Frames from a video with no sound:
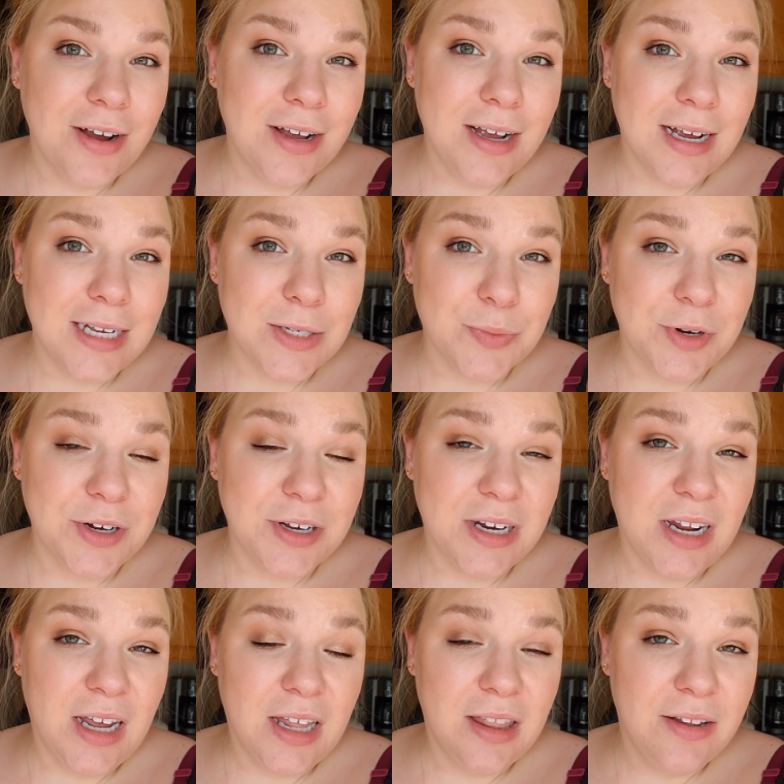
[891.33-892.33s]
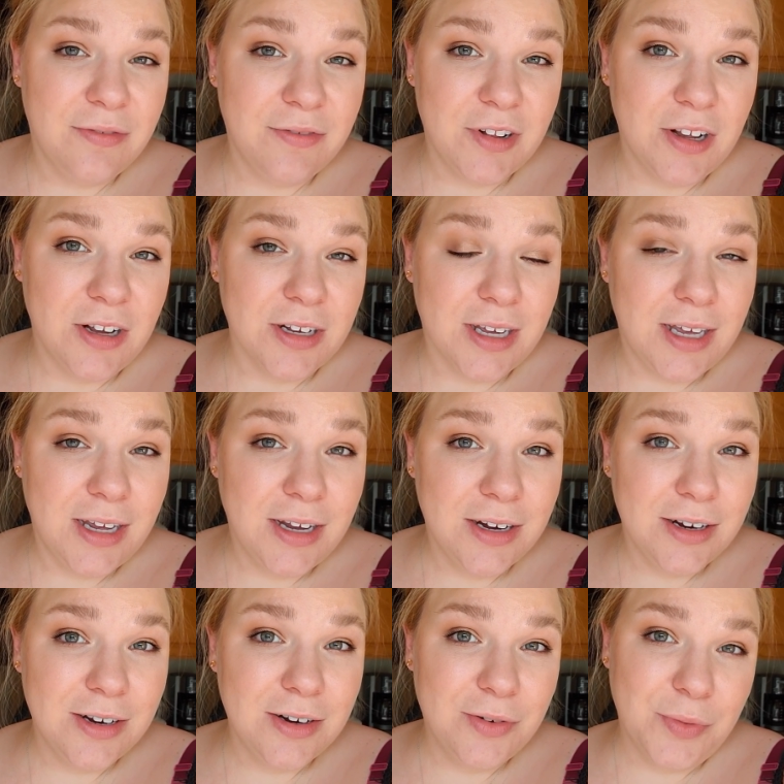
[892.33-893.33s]
right, guys, we're going to end the vlog
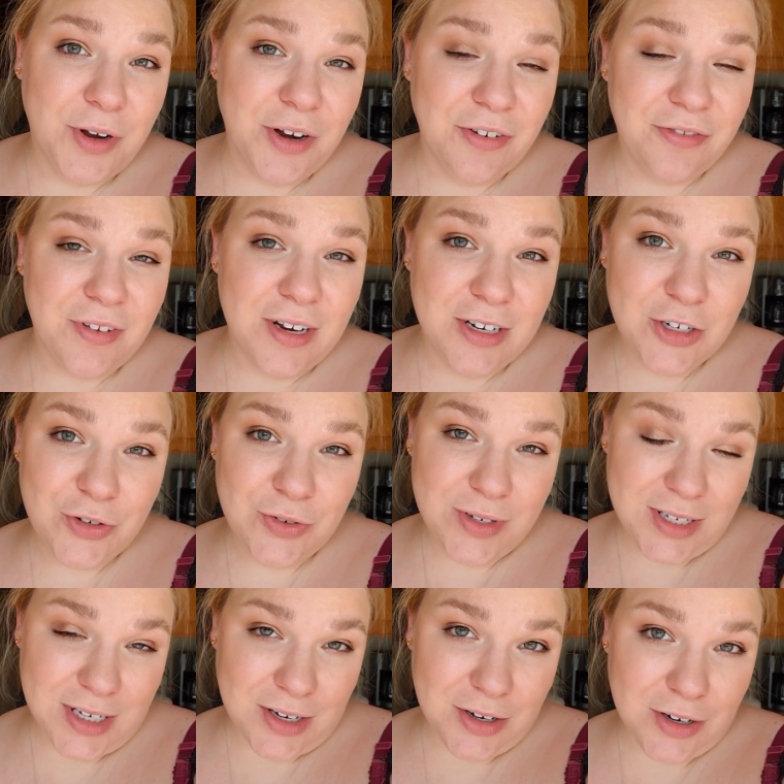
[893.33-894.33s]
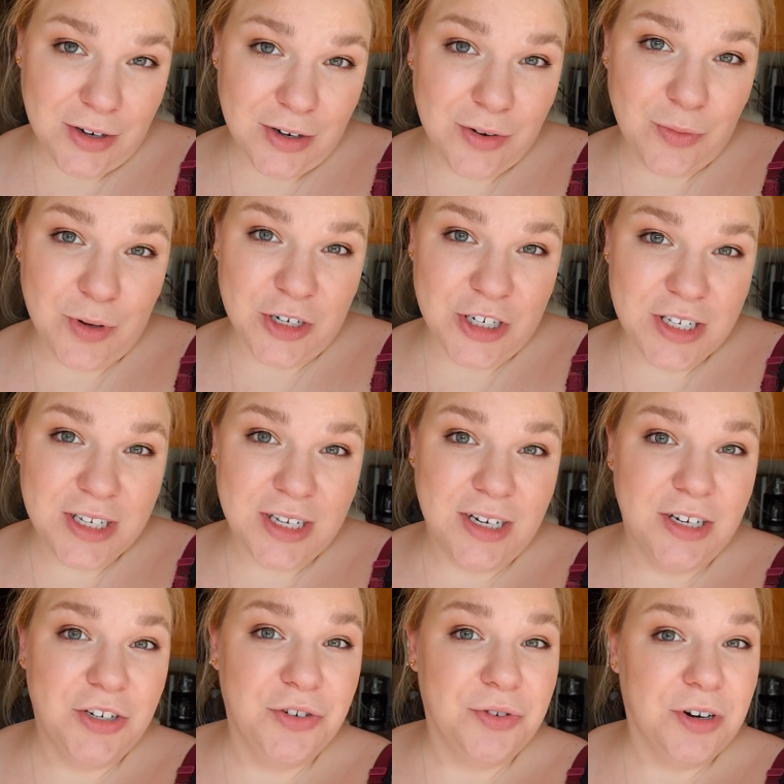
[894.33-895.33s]
here. We are finished with dinner. We're just going
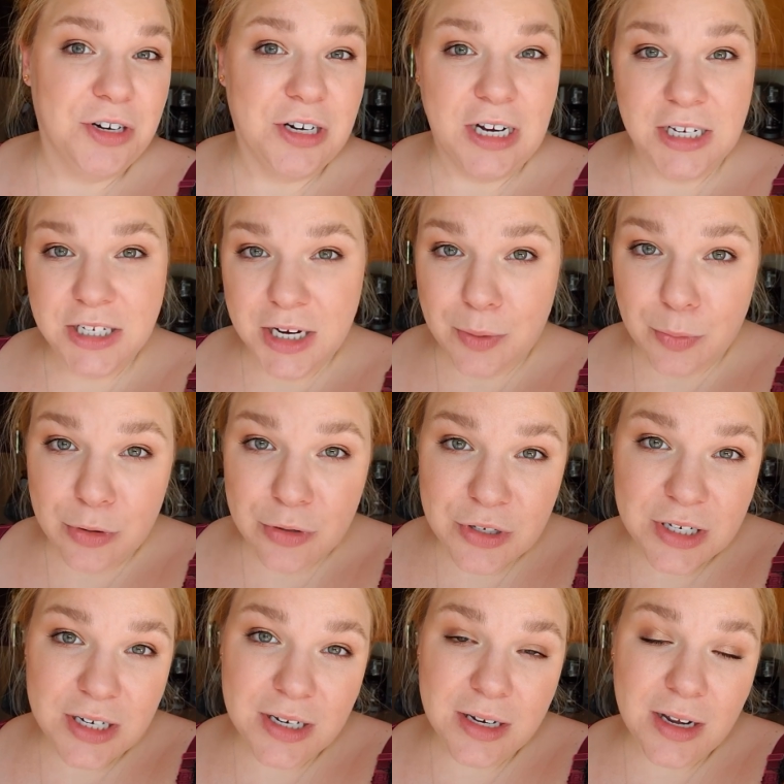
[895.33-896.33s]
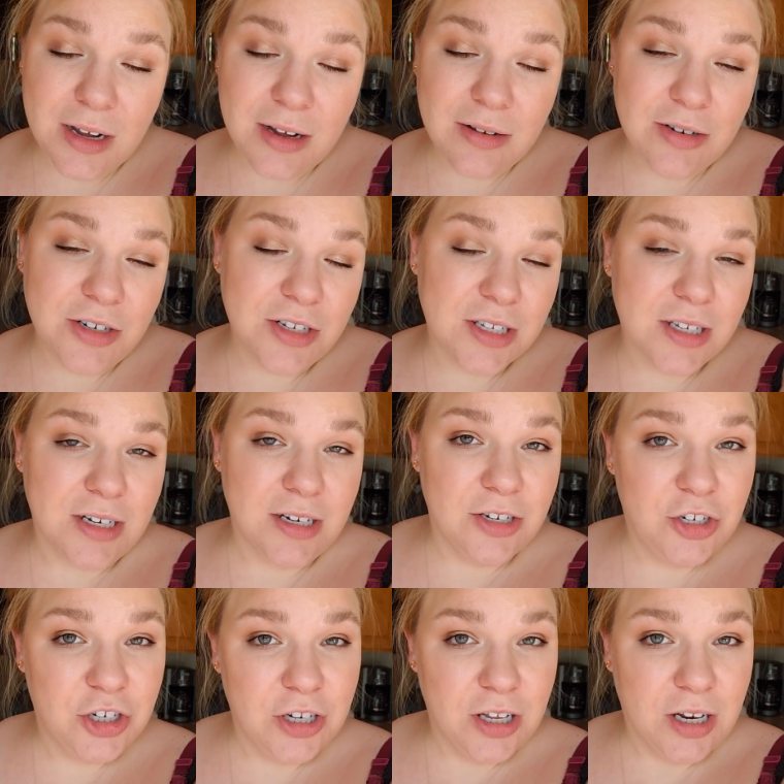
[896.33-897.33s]
to do our nighttime routine now and just kind of
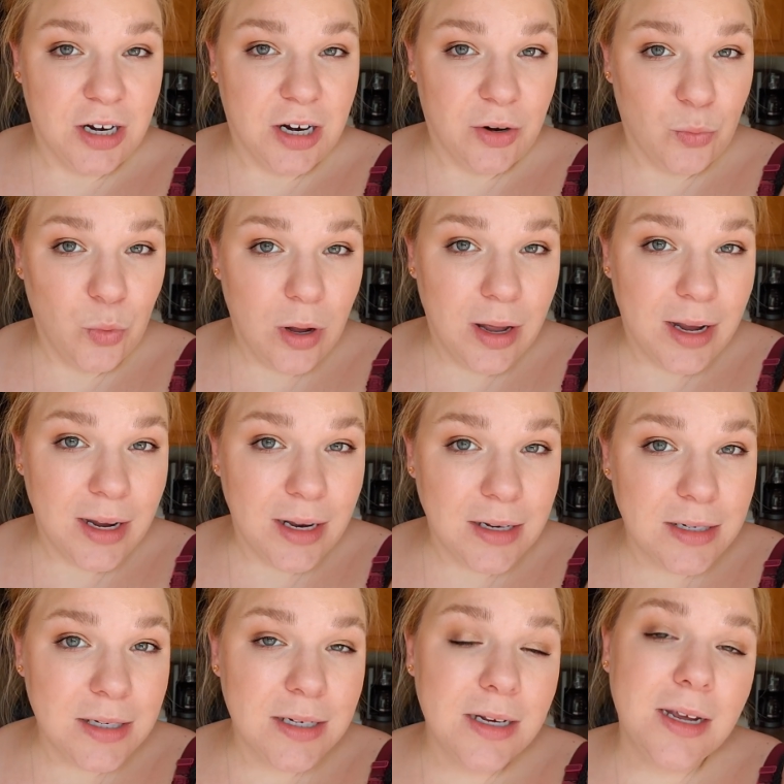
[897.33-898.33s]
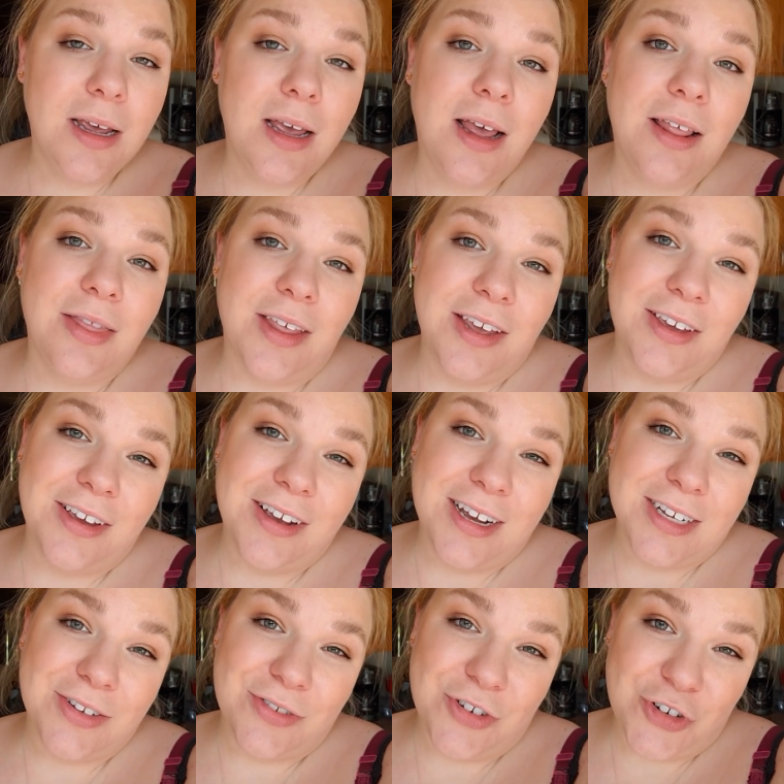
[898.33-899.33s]
chill and unwind. Thank you
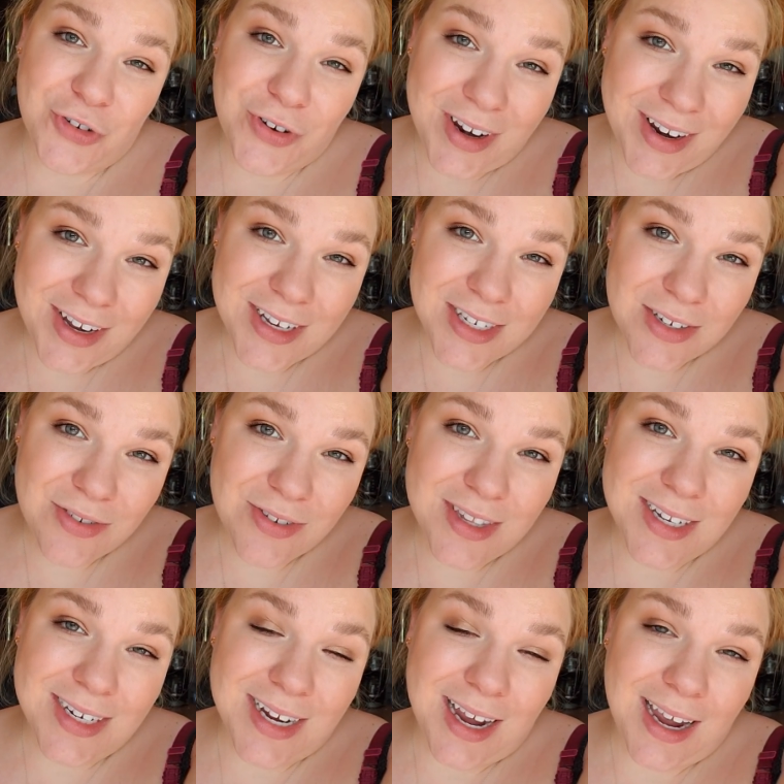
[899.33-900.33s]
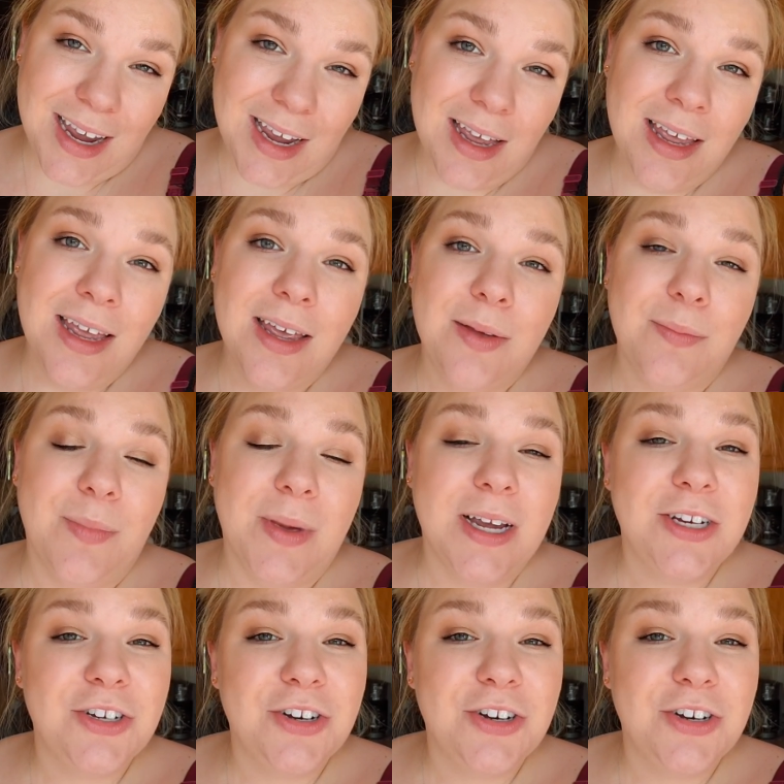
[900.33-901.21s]
guys for joining us for the day. Make